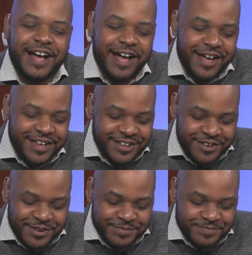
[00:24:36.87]
I
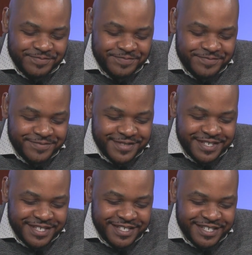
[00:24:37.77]
um.
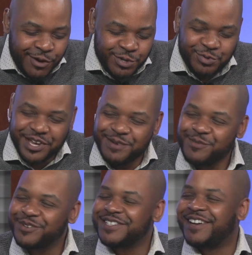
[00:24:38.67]
I wish we had
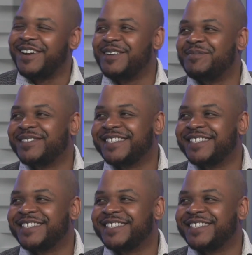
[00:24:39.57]
more time